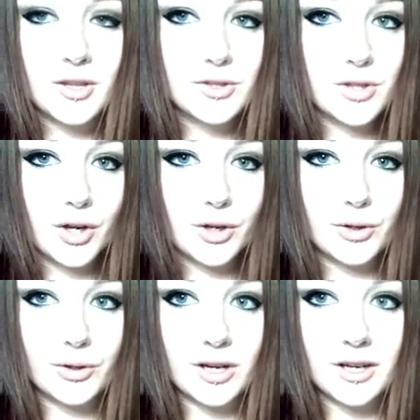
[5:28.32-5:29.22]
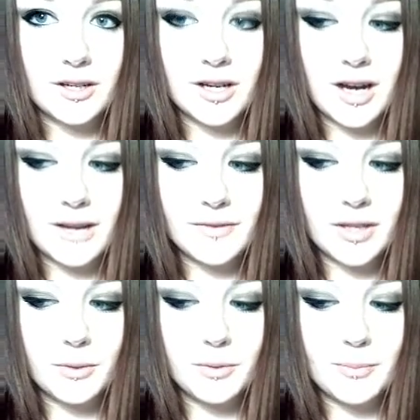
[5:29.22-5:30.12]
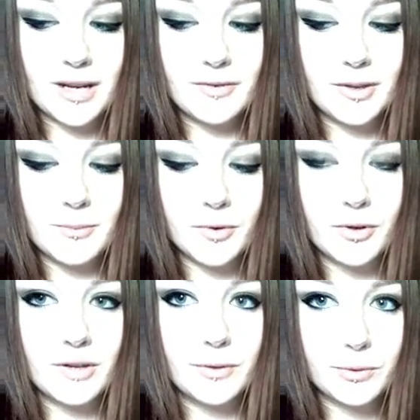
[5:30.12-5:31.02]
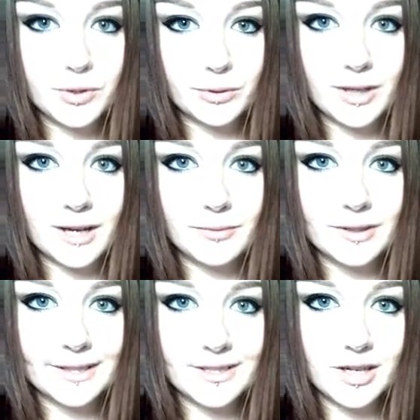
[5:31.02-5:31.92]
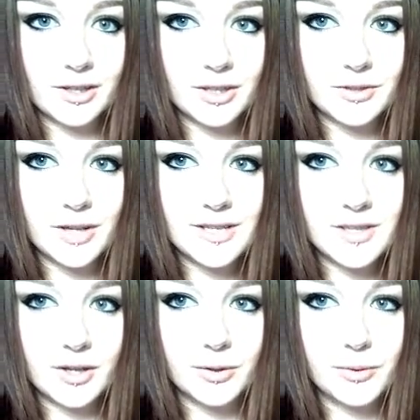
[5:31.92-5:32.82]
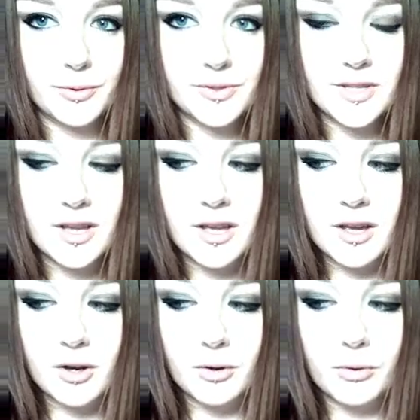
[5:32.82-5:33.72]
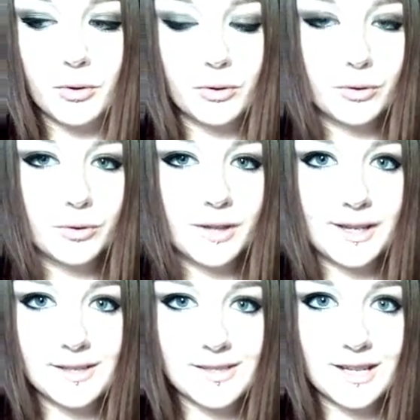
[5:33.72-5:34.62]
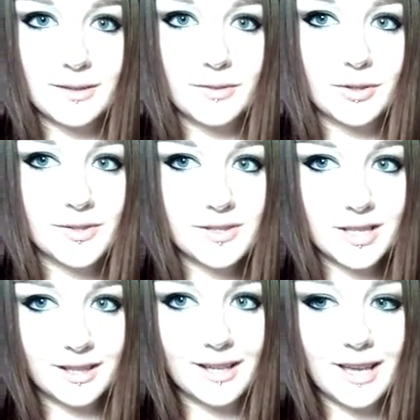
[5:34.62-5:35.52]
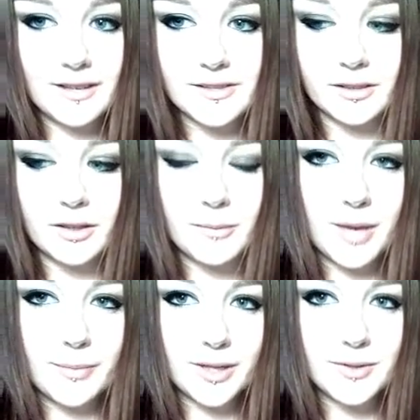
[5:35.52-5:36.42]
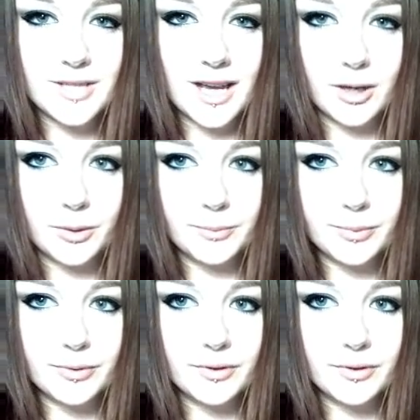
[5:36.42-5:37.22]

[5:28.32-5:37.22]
so I think it would benefit more if you do have really dark under eye circles, or like I said, if your concealer cakes a lot, maybe it would help